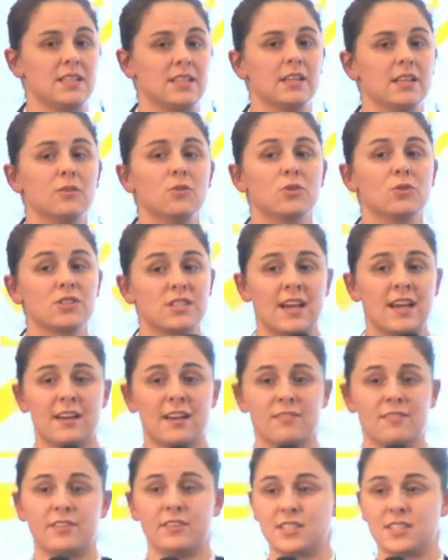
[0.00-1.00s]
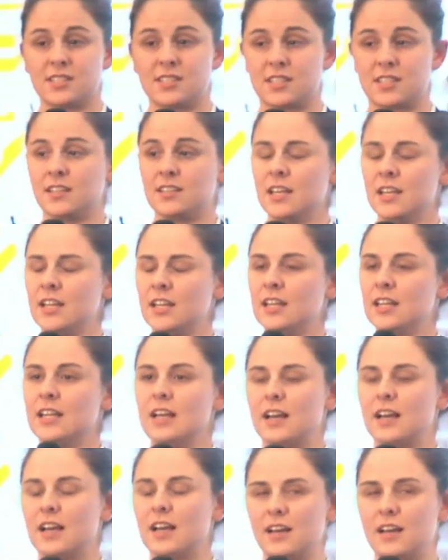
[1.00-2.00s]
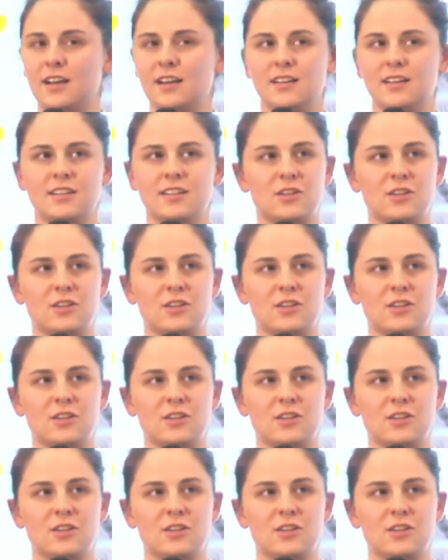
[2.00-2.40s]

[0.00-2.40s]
And in order to have this, and I